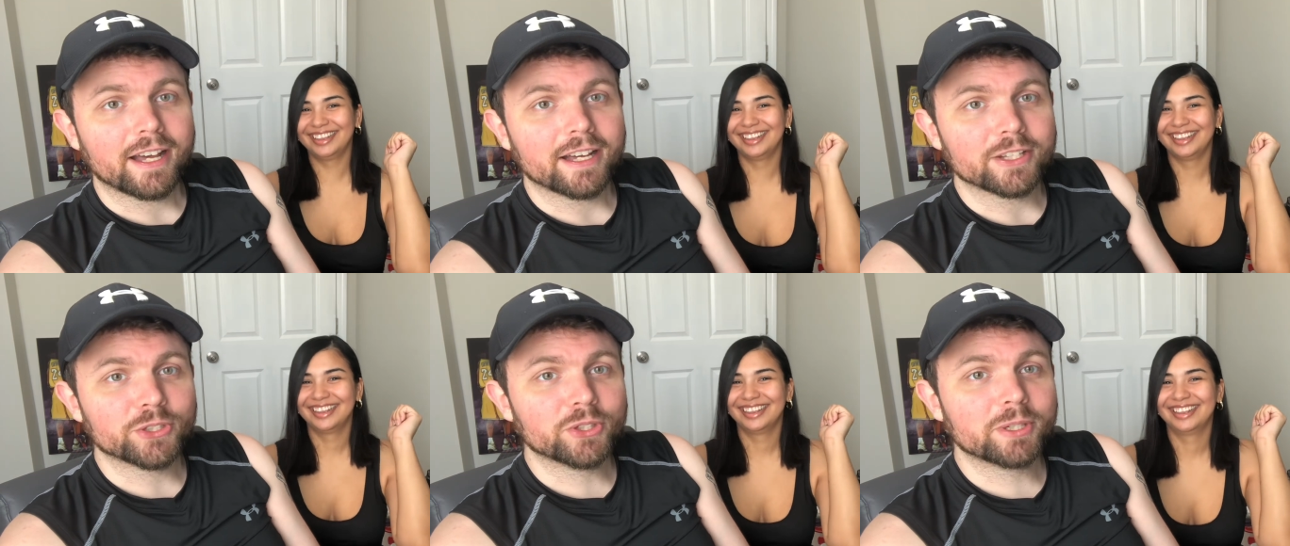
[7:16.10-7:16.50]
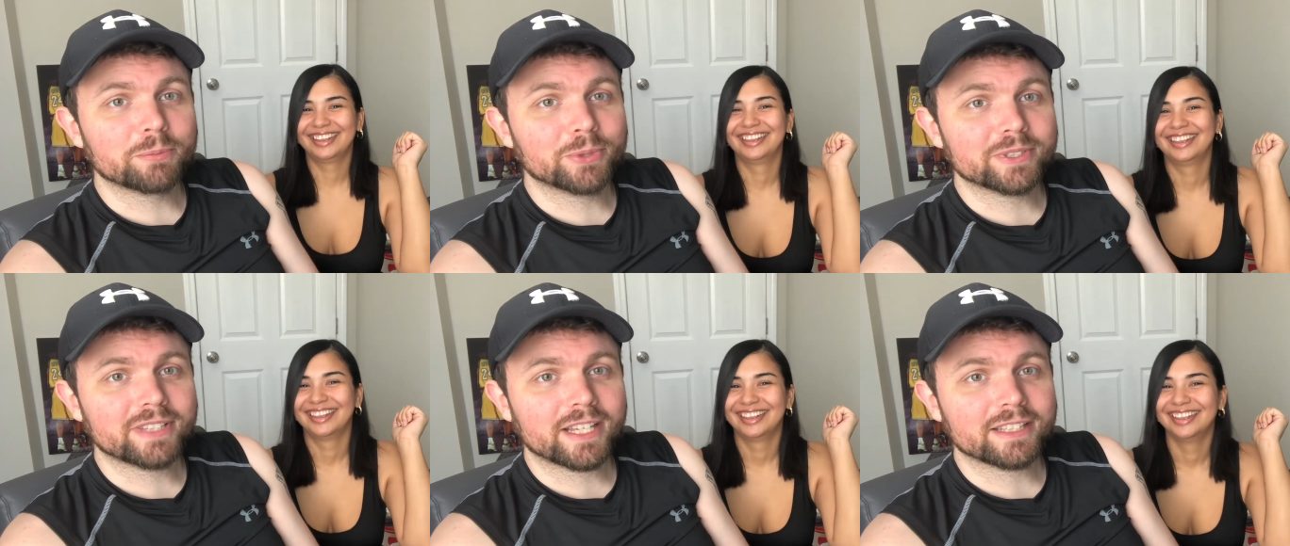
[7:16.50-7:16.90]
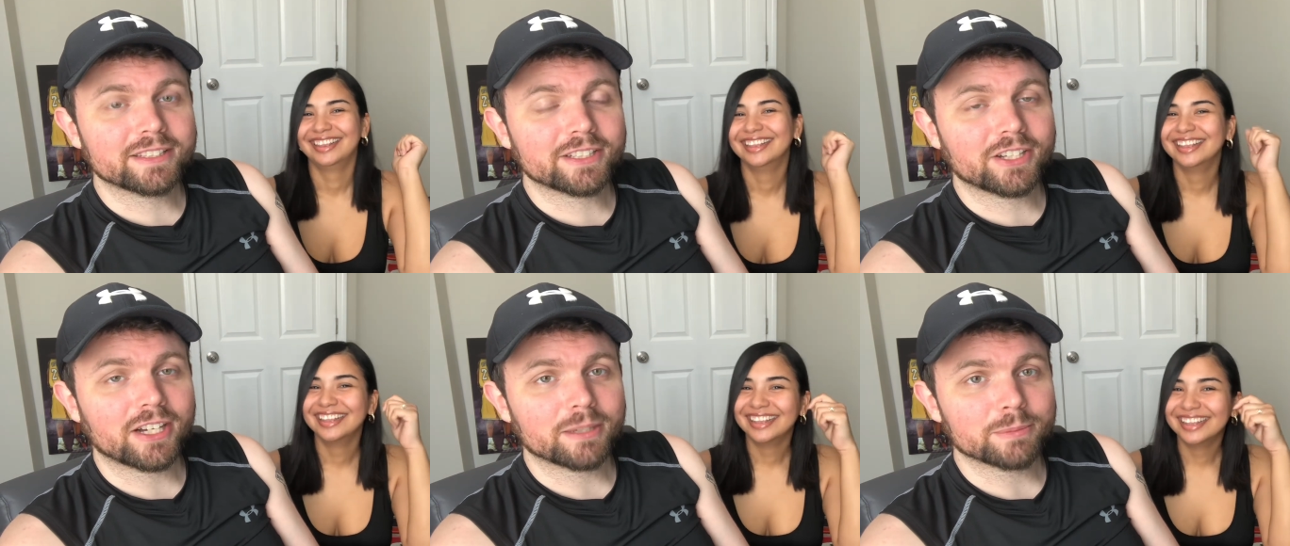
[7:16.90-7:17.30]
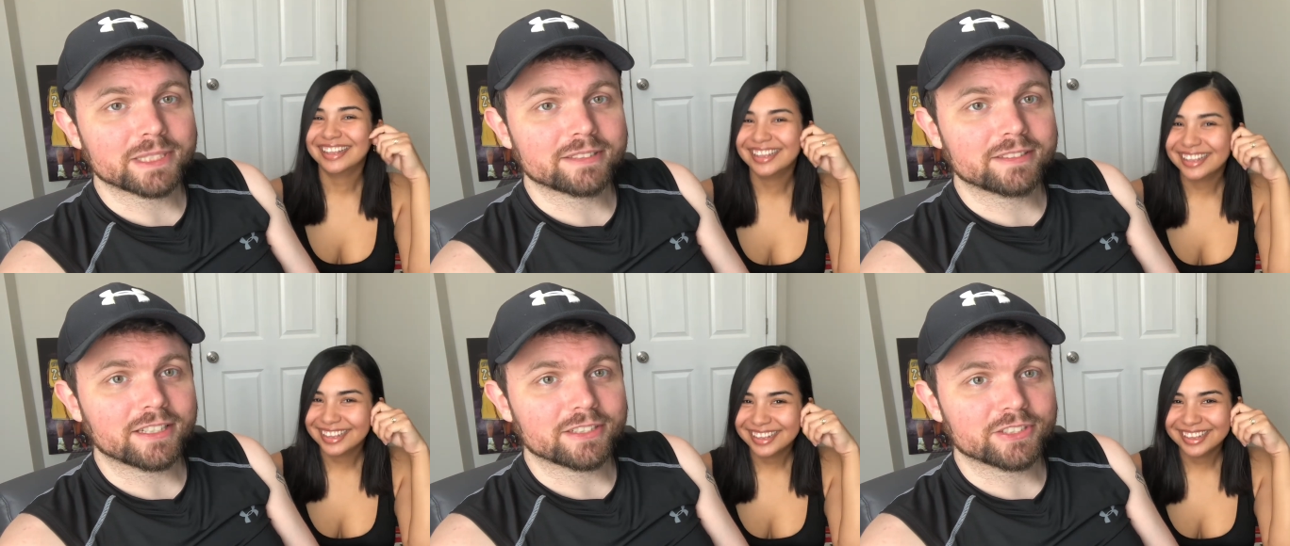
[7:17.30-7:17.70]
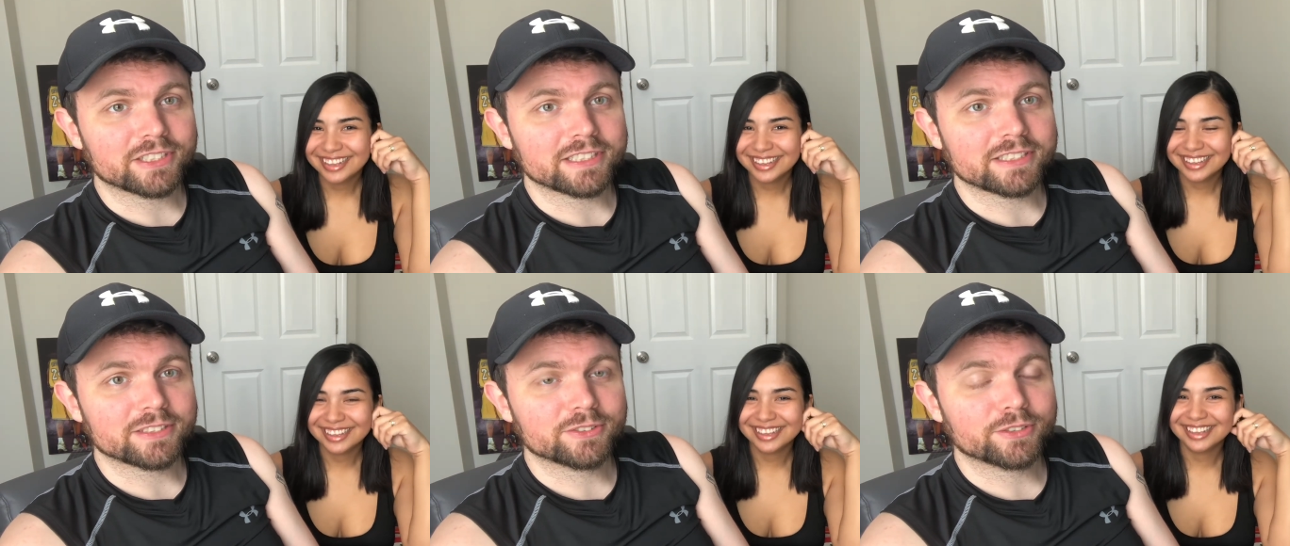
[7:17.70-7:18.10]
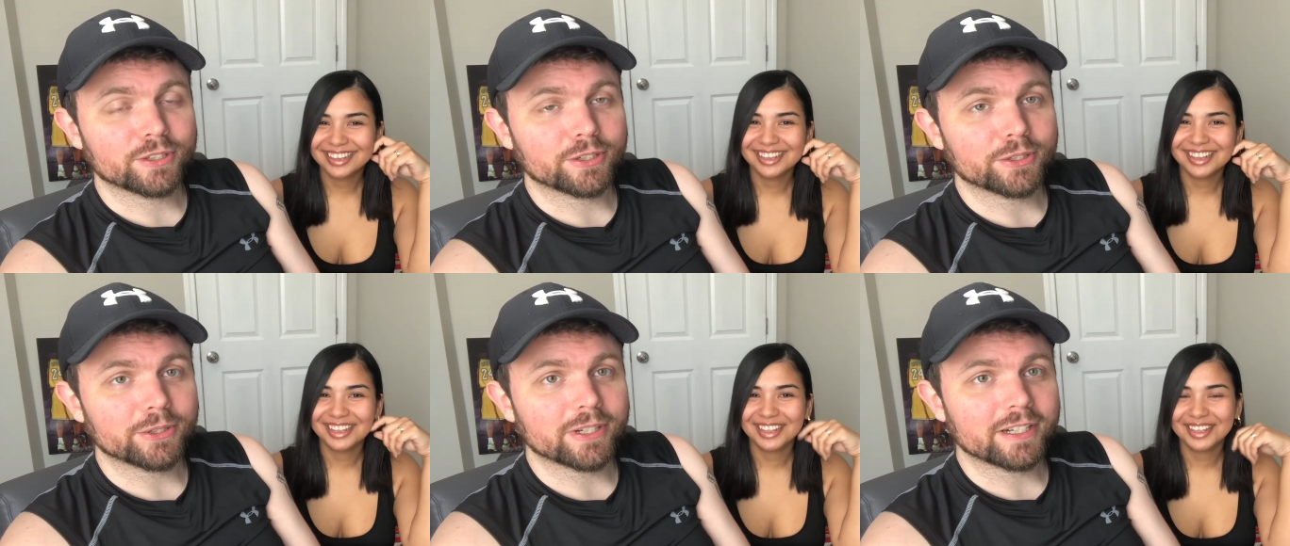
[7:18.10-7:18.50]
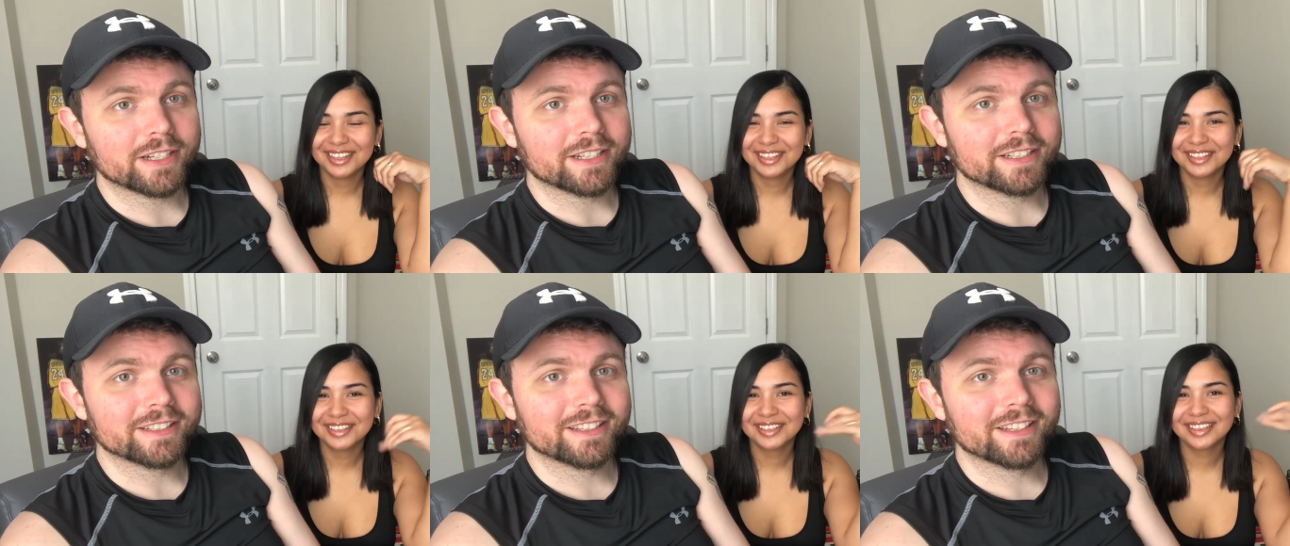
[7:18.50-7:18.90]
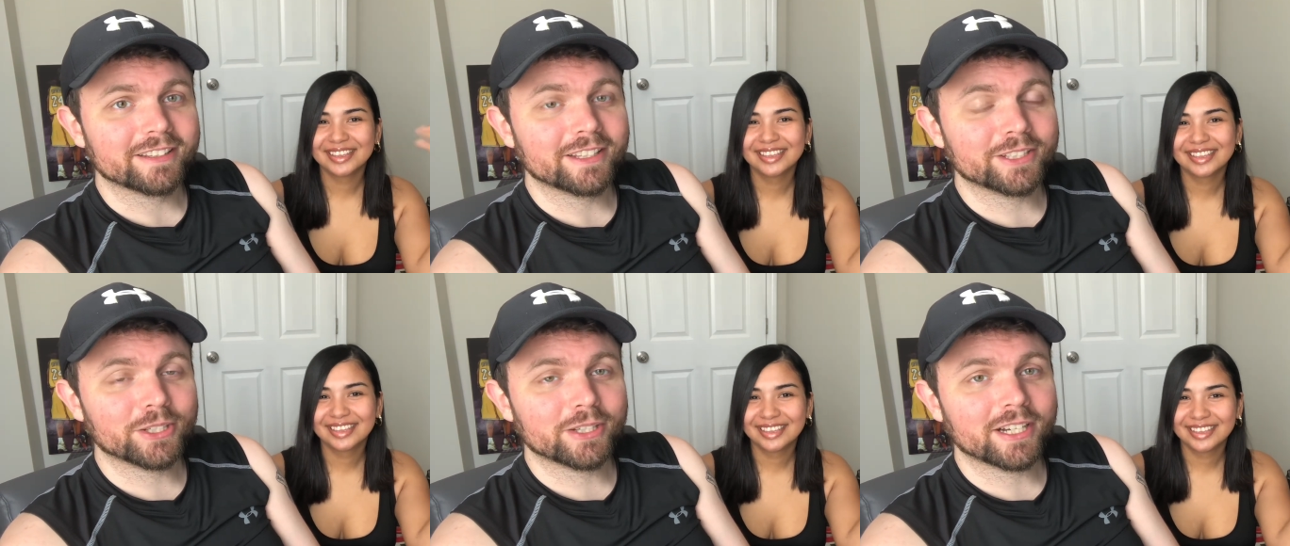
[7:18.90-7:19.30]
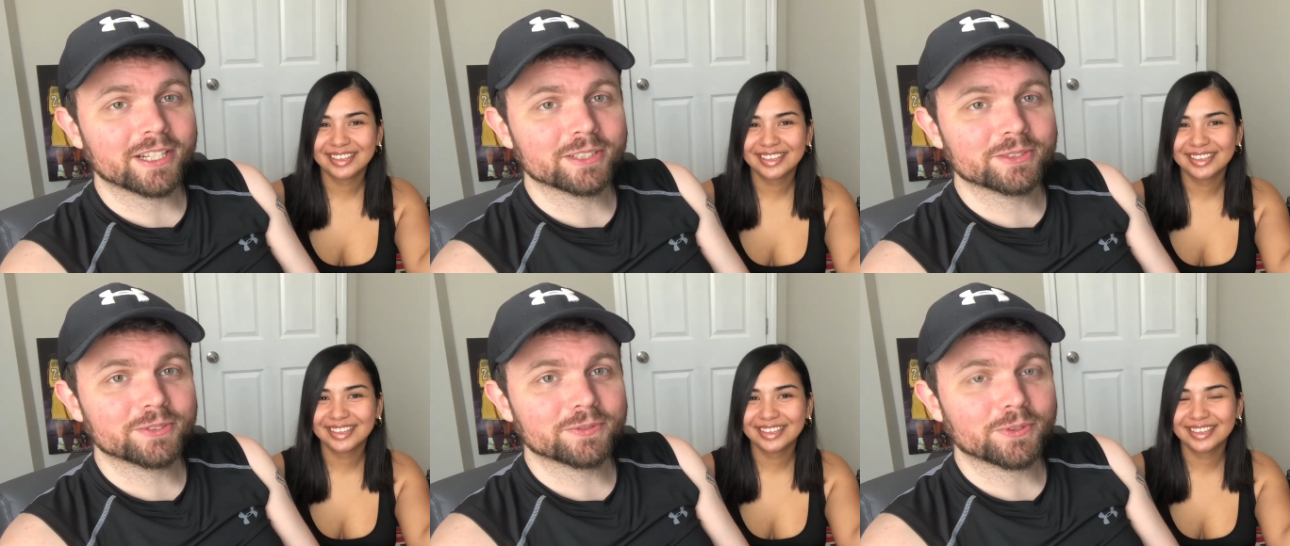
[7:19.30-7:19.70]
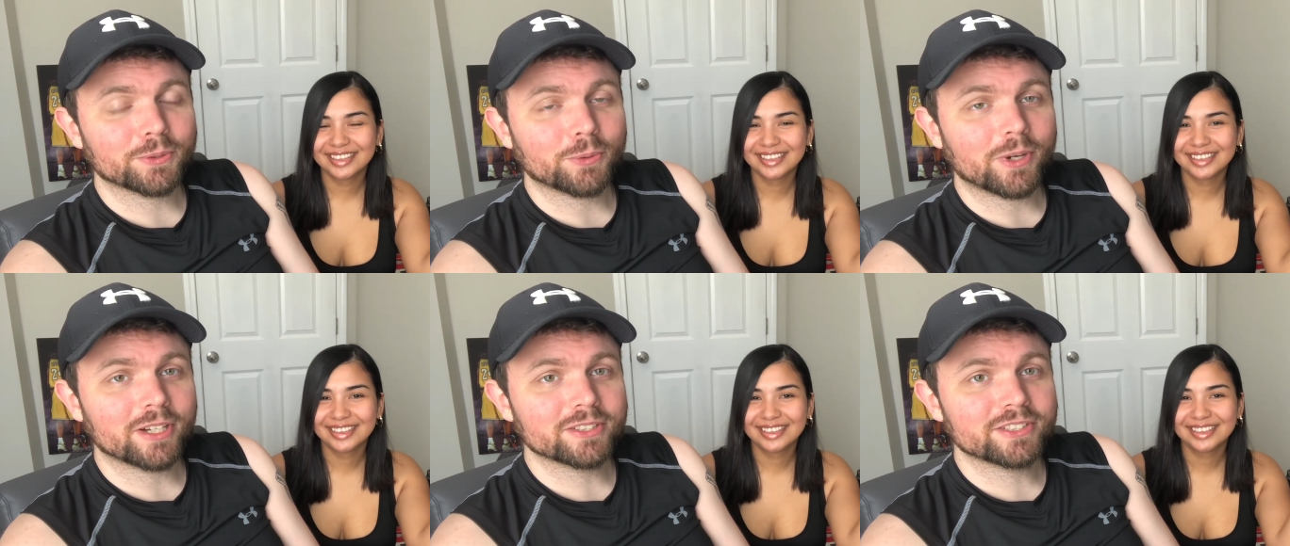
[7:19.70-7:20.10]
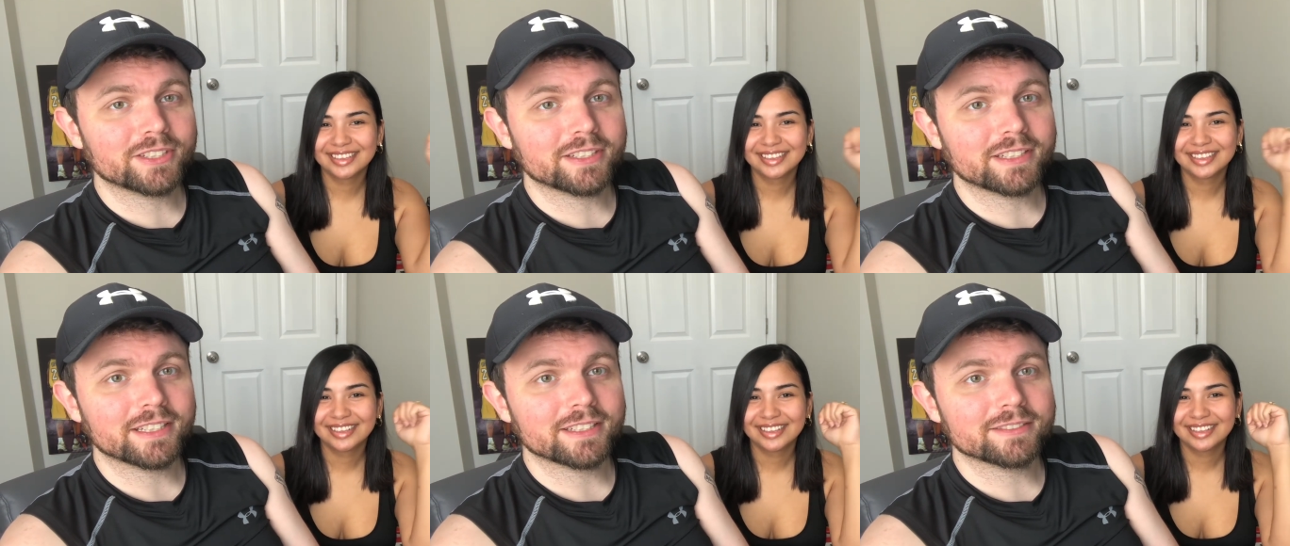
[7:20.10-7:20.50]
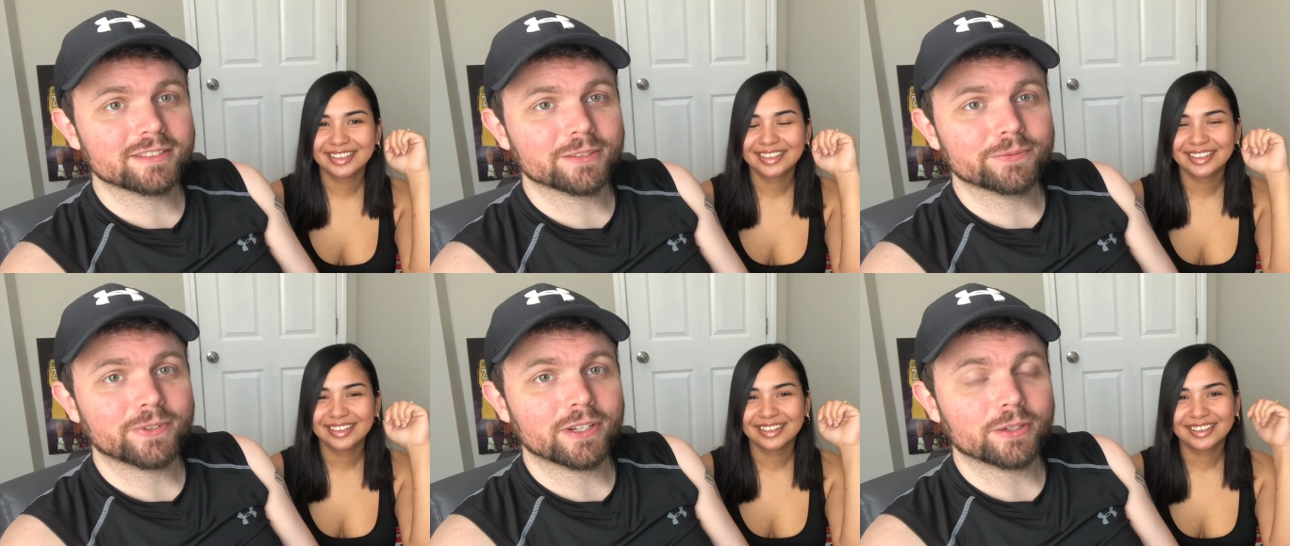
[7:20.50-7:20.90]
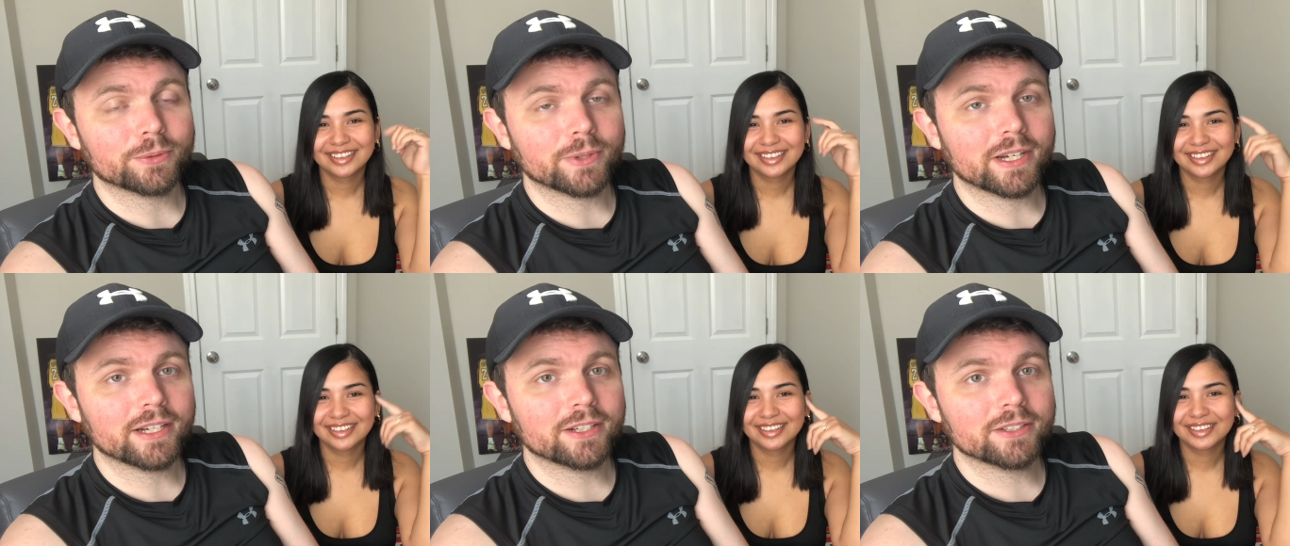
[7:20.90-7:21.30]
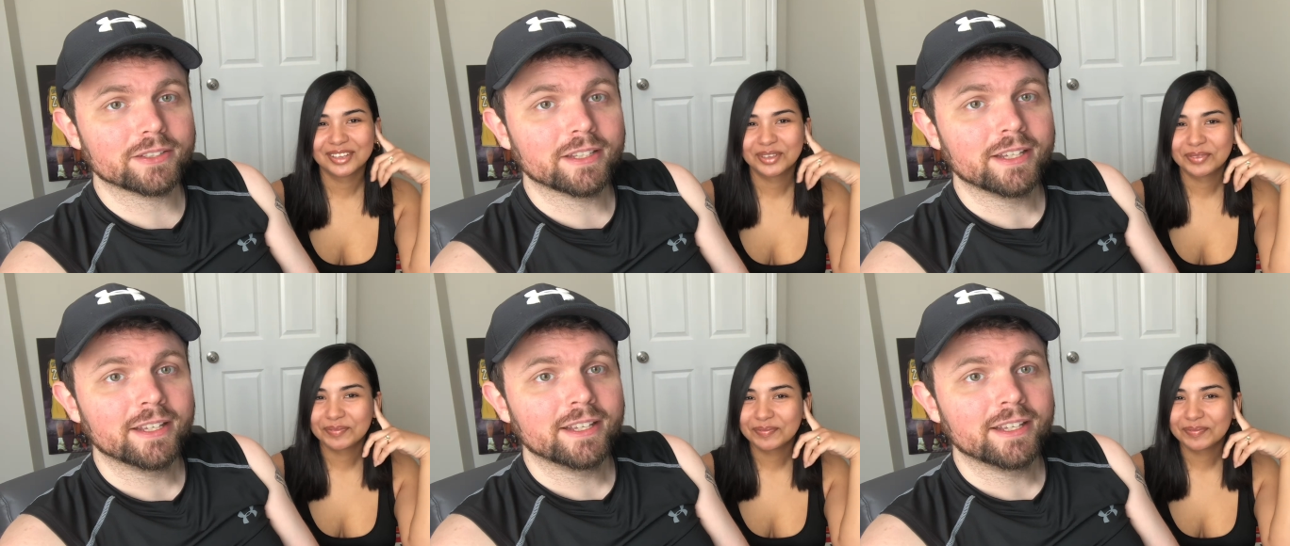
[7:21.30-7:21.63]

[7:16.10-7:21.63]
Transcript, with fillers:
Speaker 1: uh, you can put that in the comment section. So uh, thank you guys for watching. It's the final round.